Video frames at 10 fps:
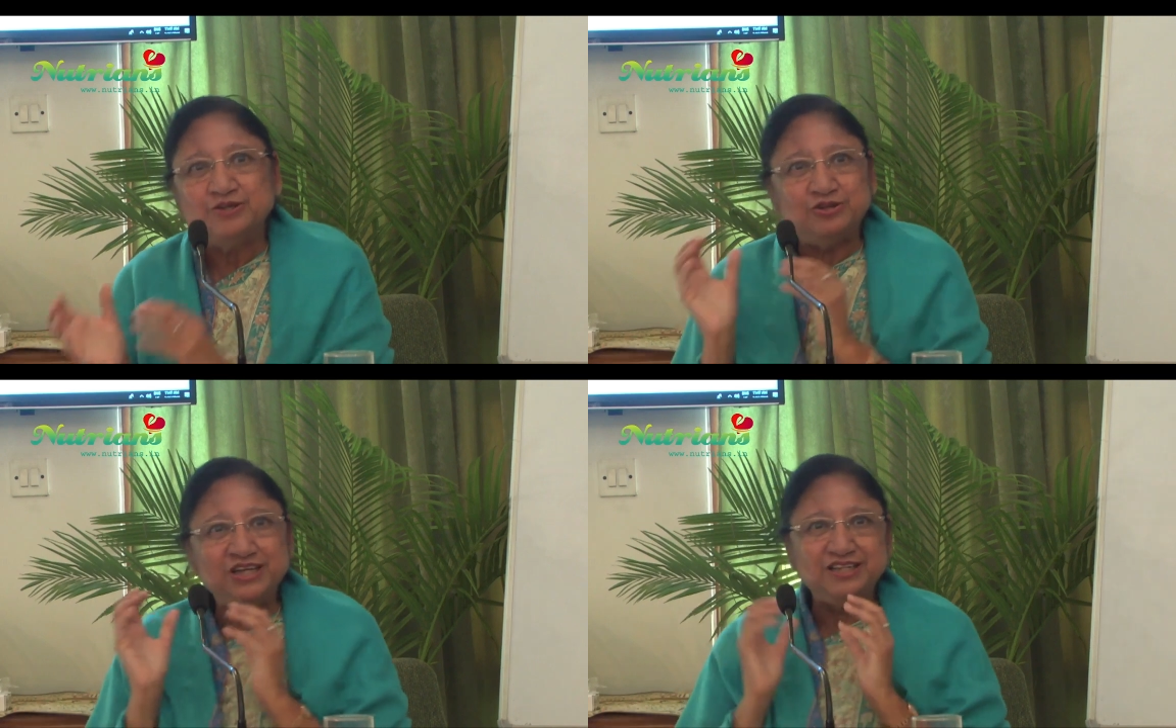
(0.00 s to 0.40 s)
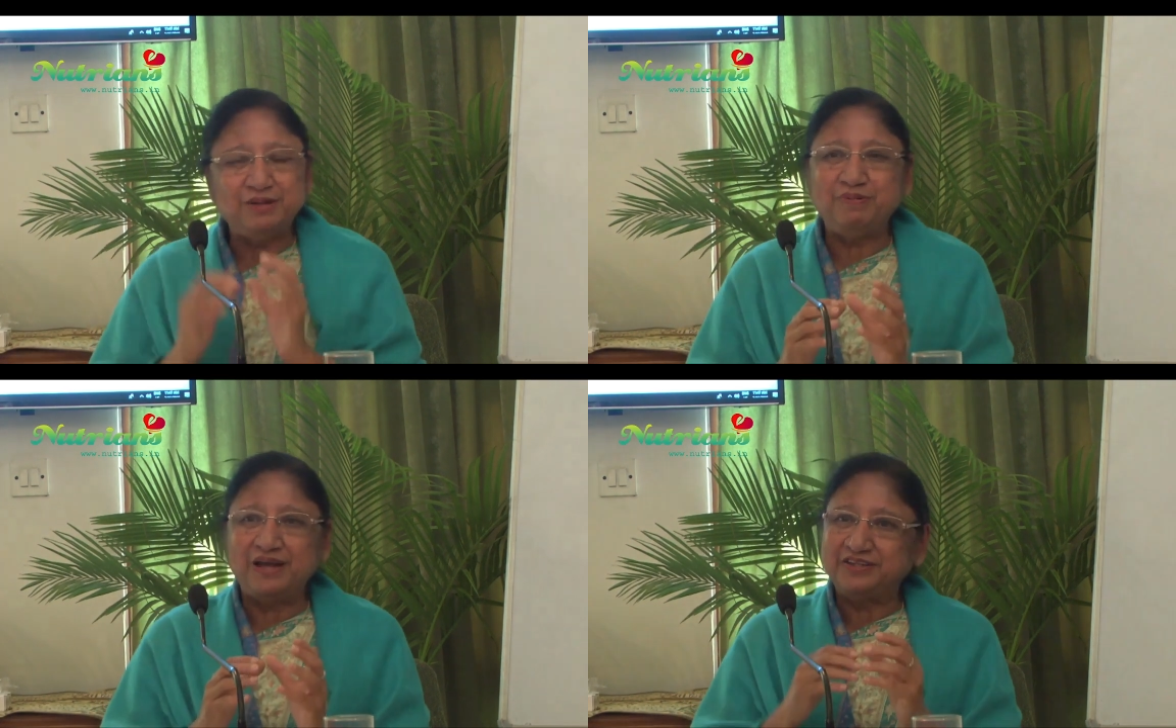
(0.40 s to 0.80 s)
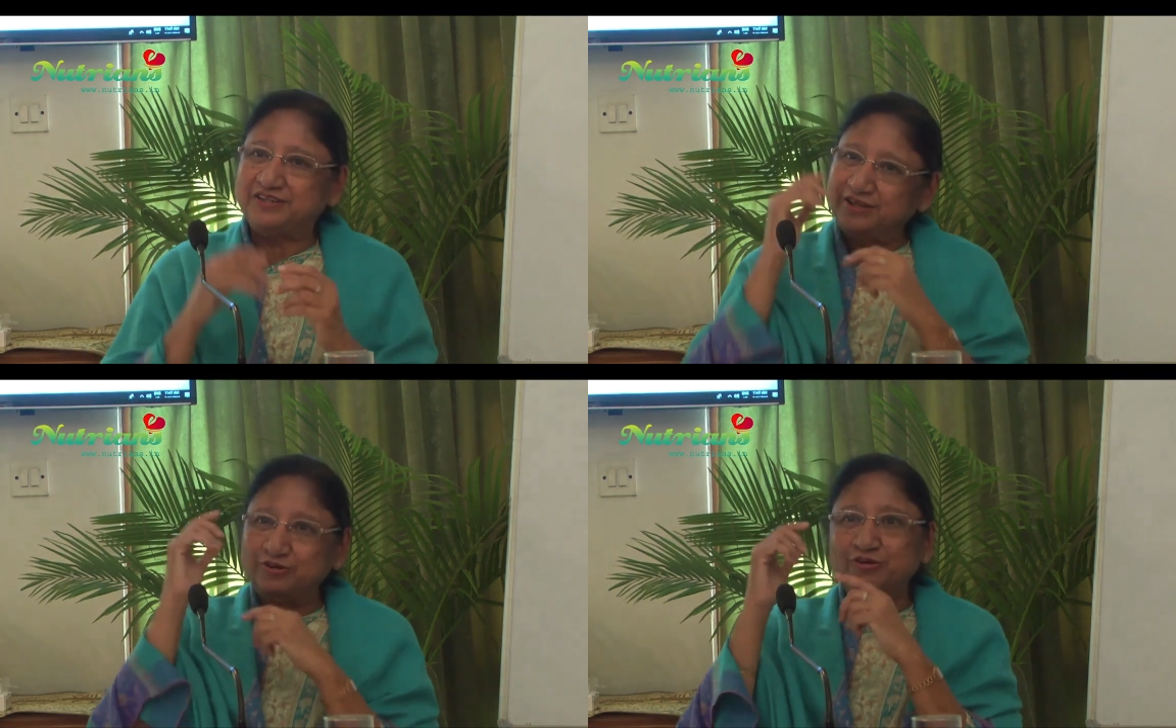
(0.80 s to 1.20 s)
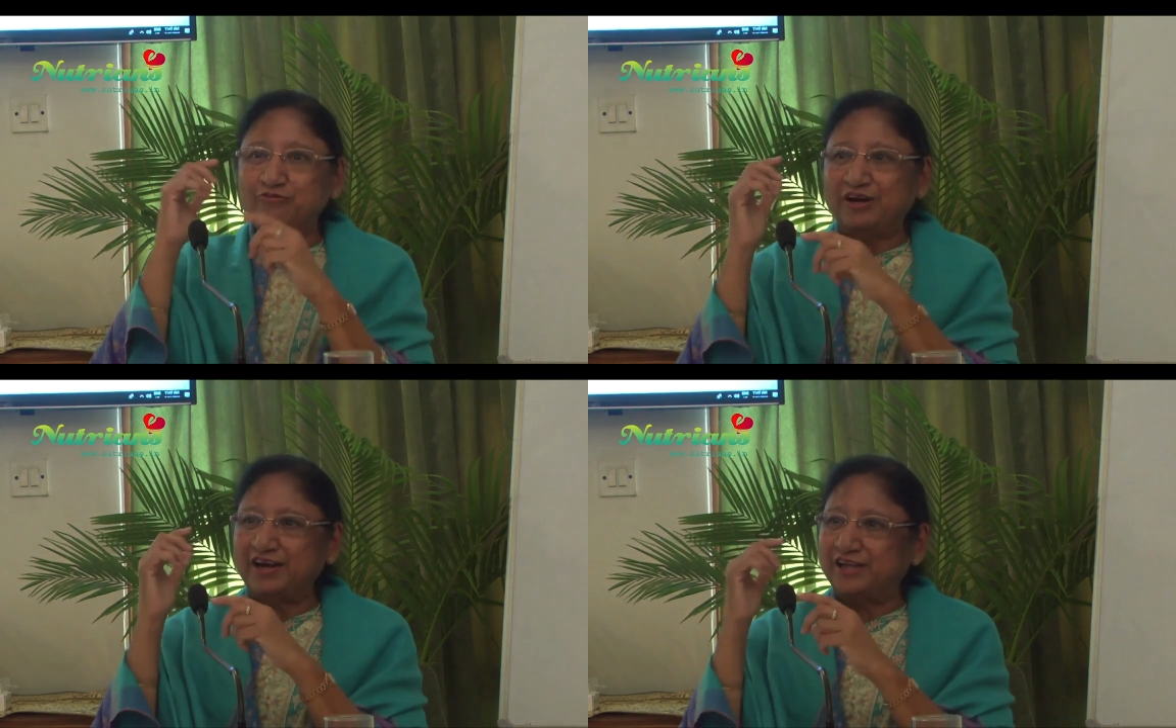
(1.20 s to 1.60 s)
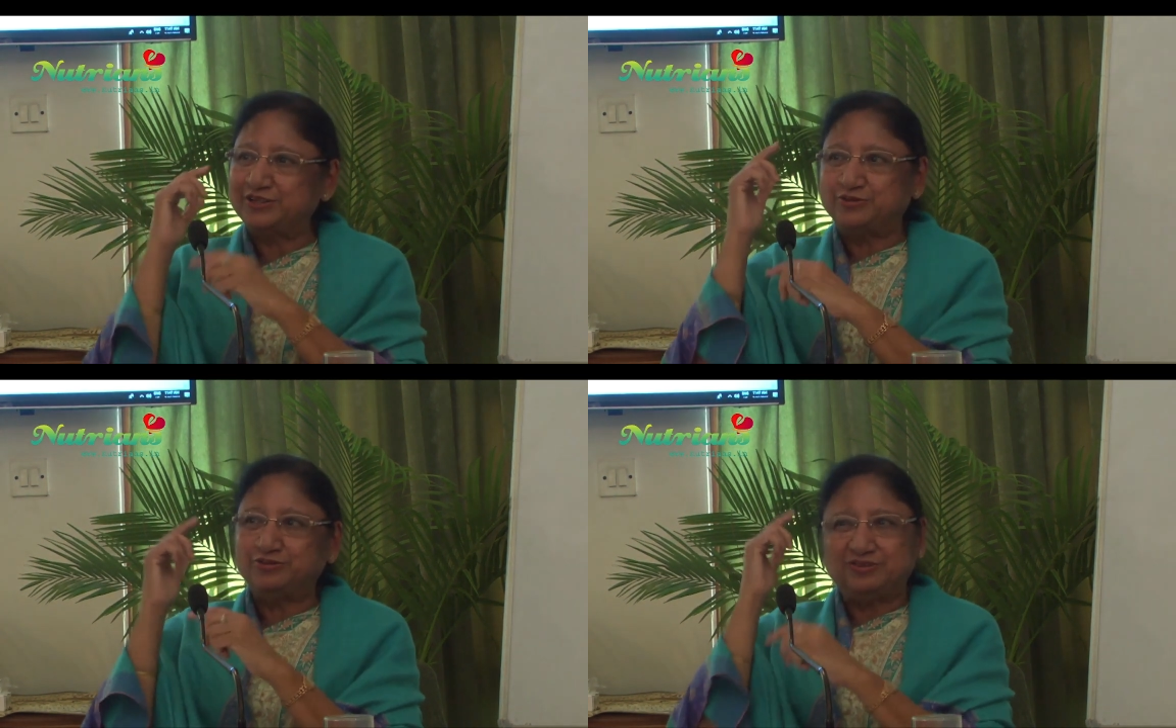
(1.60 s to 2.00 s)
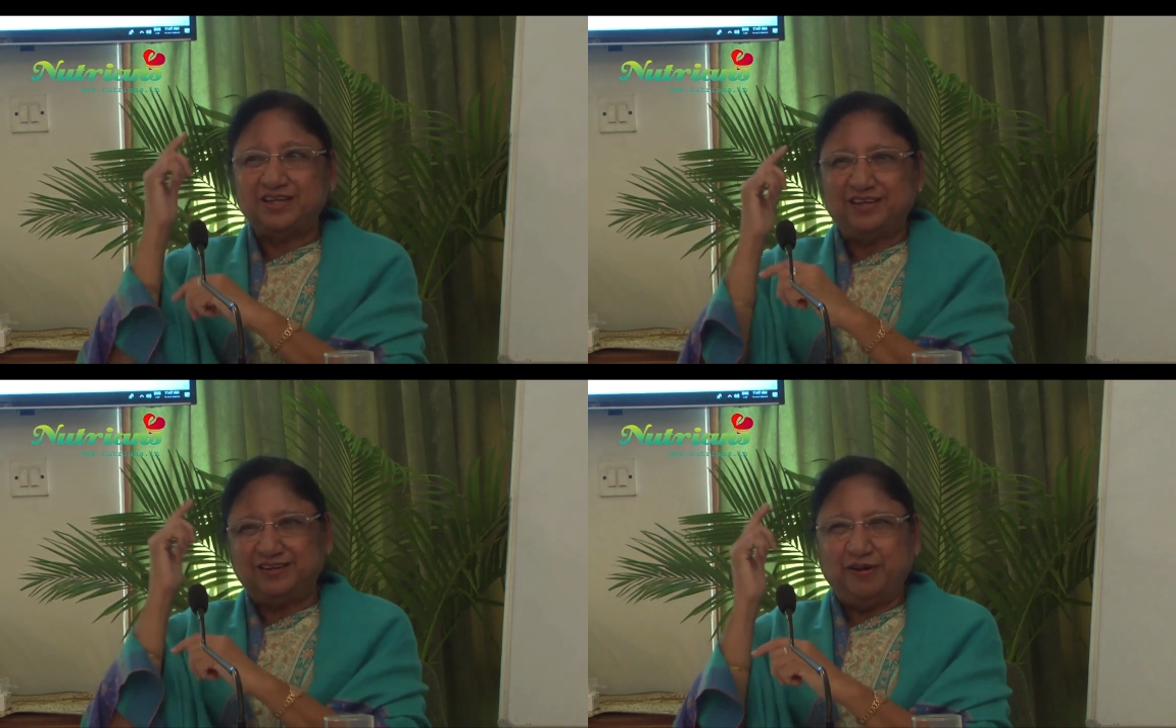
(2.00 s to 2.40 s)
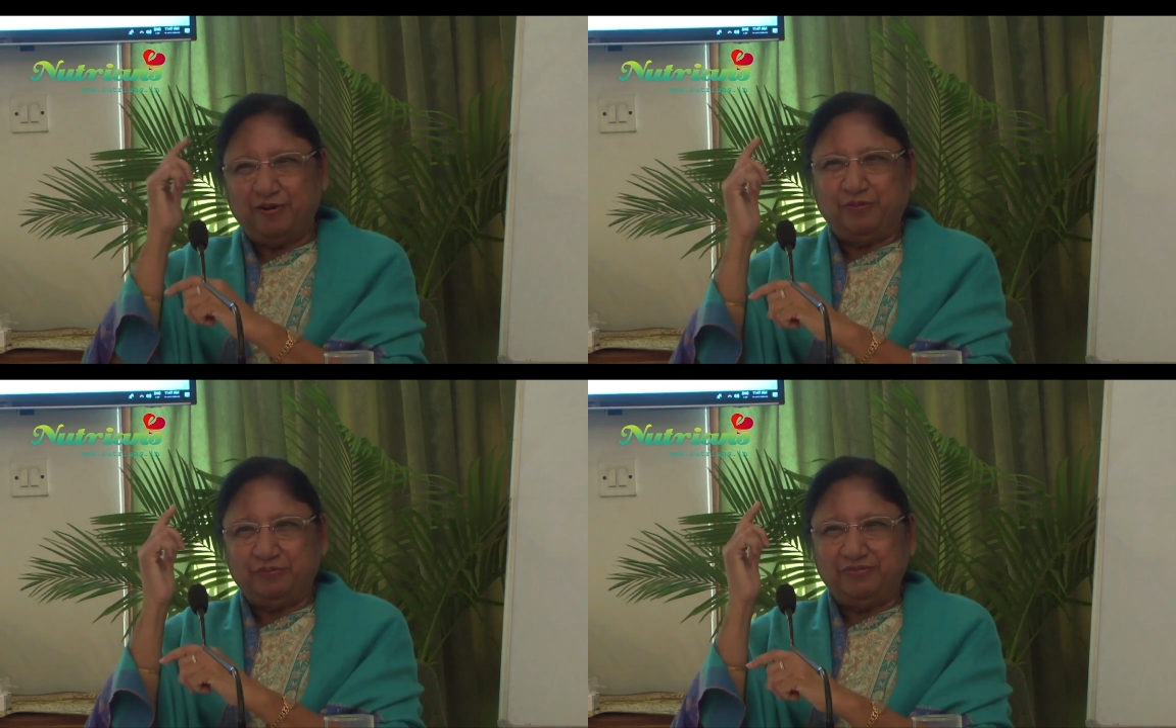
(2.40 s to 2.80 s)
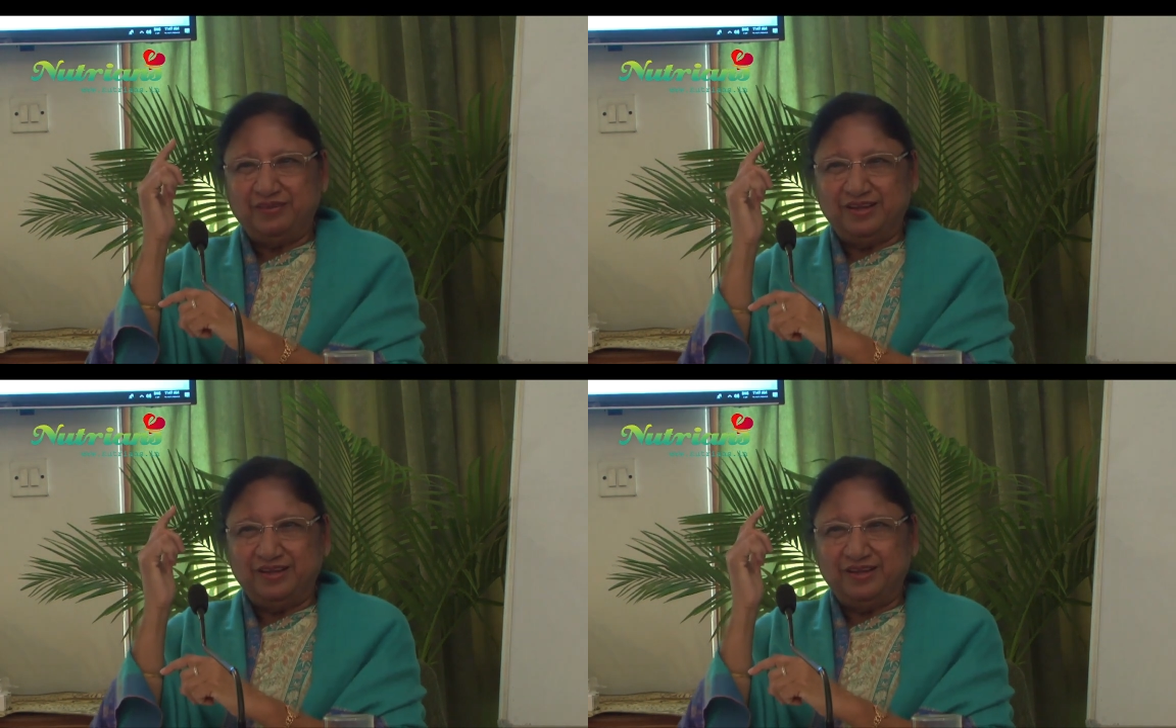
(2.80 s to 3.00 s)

So in the blanching, one has to think now.